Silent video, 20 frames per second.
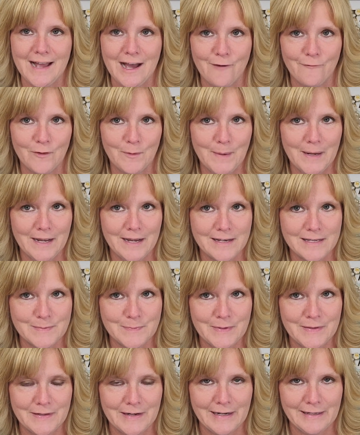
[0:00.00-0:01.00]
out for my
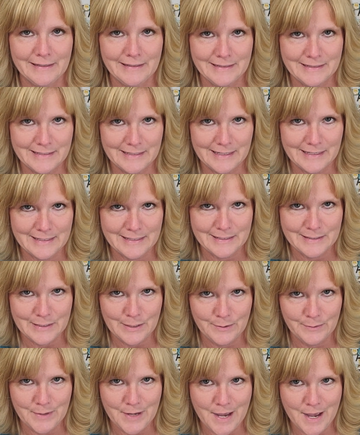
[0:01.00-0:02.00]
husband that I need to get
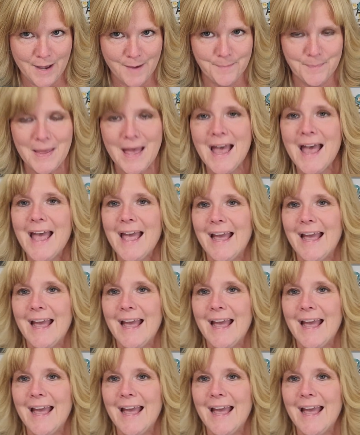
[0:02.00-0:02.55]
sewn up,